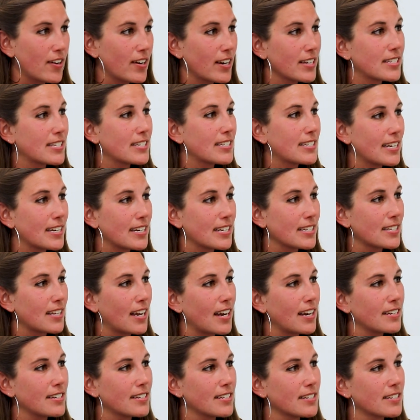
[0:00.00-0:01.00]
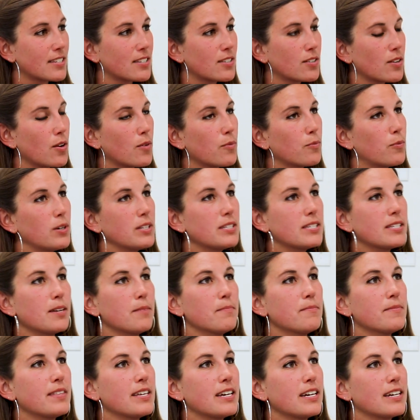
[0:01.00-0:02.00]
out as a data scientist, what's
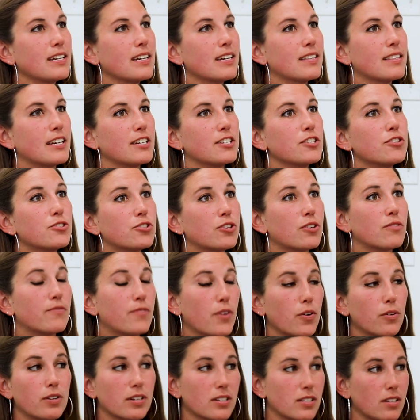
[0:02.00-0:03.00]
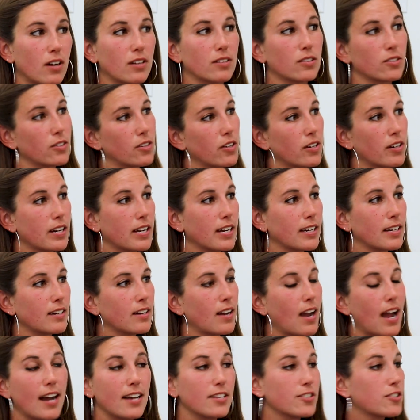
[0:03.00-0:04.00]
something that you should focus on
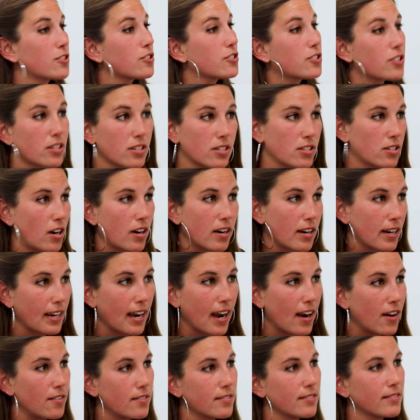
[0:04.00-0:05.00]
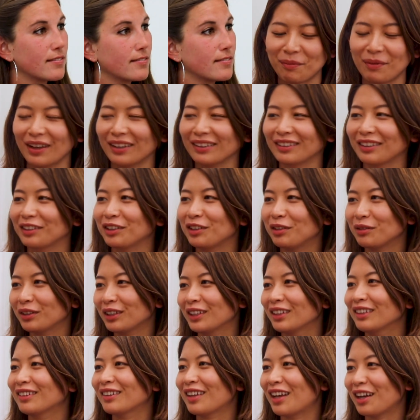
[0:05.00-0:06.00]
learning as you're just starting out? As a new
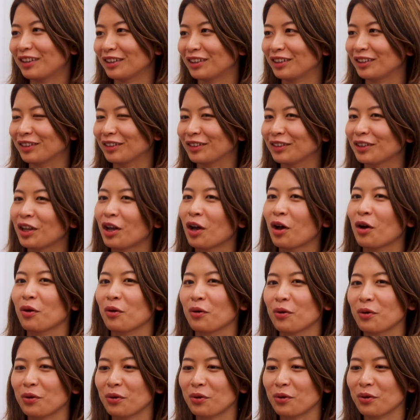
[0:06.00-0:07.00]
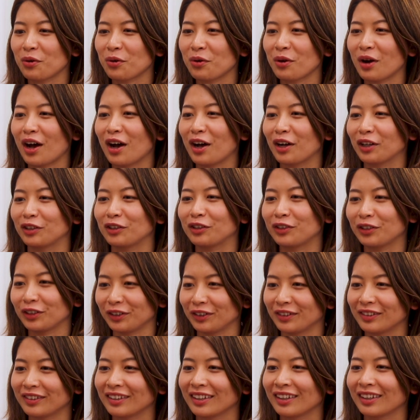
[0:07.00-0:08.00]
data scientist who
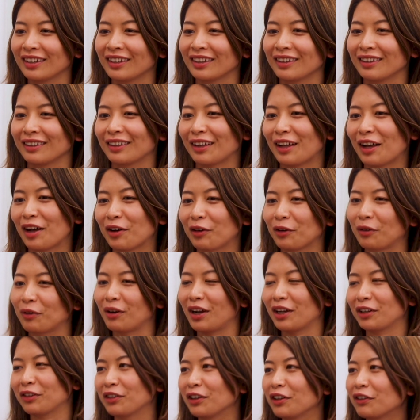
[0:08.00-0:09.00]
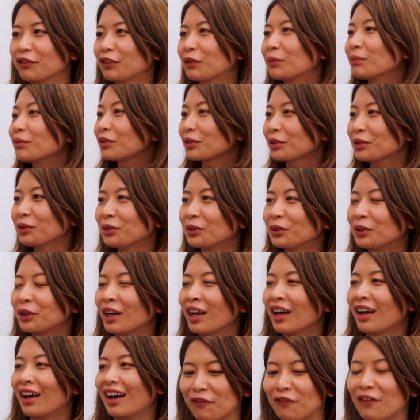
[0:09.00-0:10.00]
just graduate from
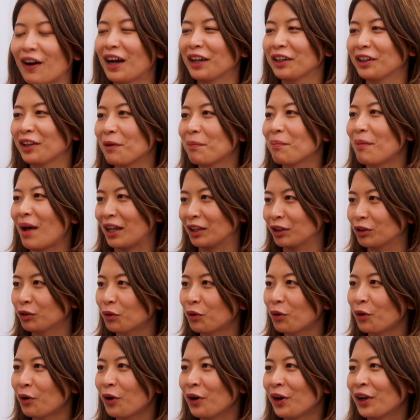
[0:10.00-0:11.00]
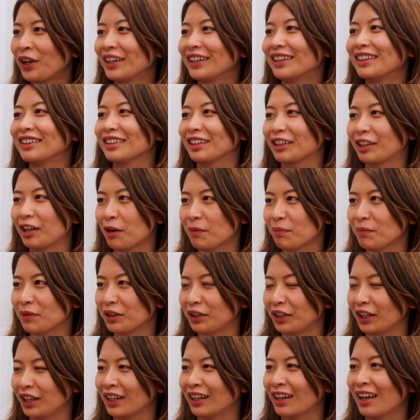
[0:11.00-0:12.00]
school, find a mentor in the
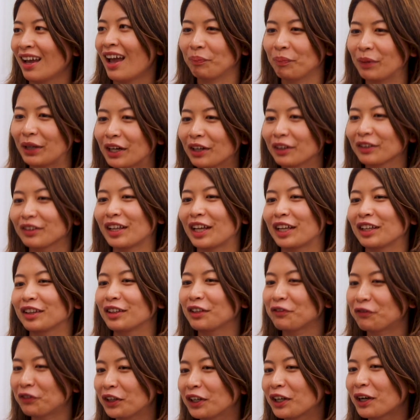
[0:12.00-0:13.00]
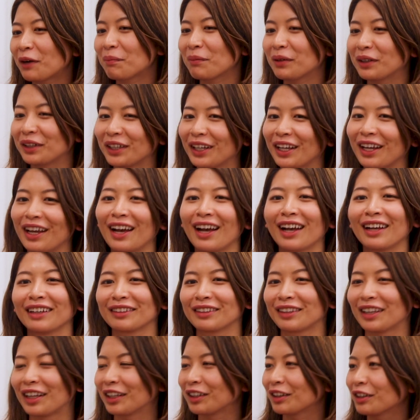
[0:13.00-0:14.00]
company. Because like different company
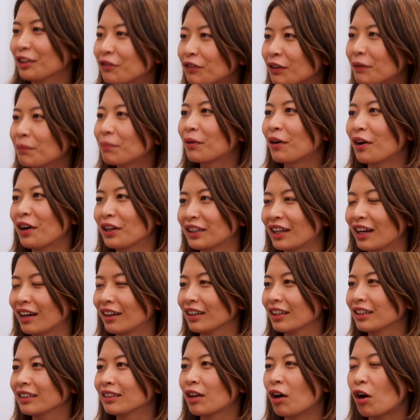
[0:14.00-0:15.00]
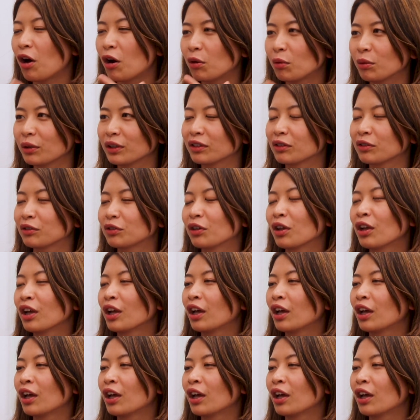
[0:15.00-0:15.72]
has like different product, it's always